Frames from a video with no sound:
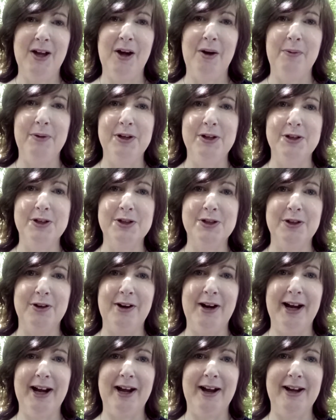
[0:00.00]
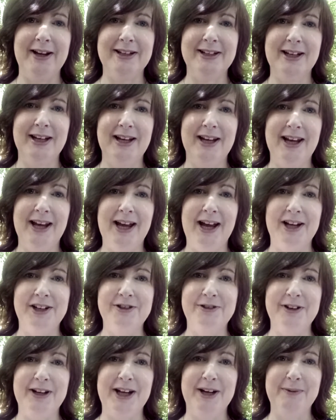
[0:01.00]
or when you're staring out a
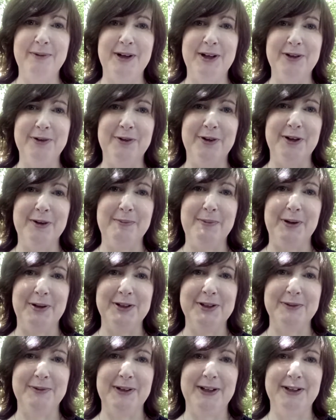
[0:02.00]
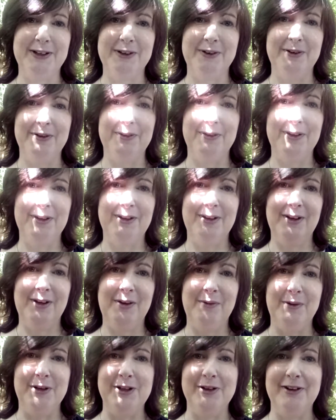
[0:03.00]
train window or a bus window,
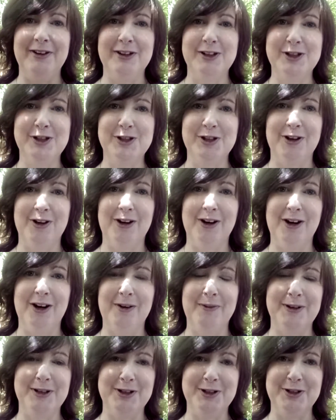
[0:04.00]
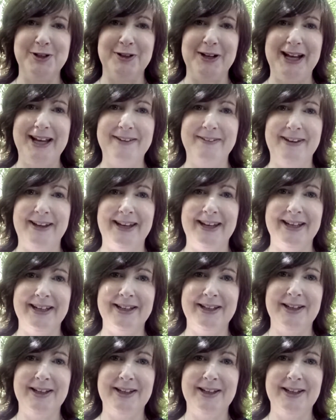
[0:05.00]
when you're in the shower, when you're driving.